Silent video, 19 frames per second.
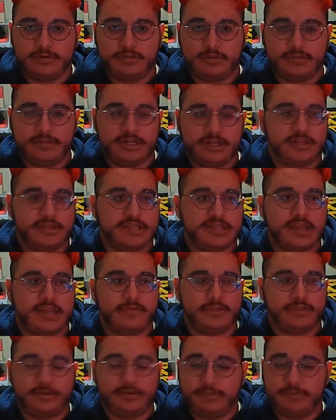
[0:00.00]
I mean, he does have a
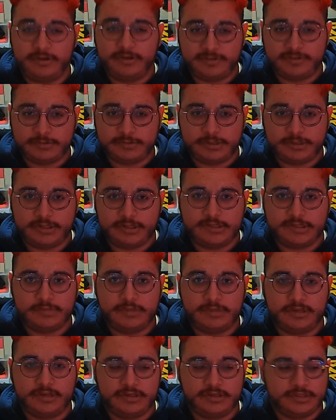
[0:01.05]
little bit of experience
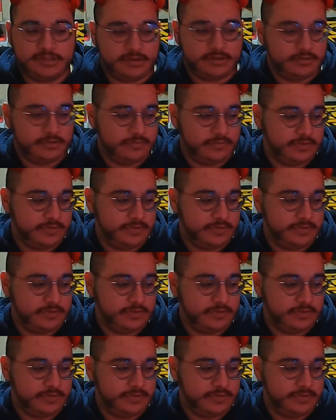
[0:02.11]
because of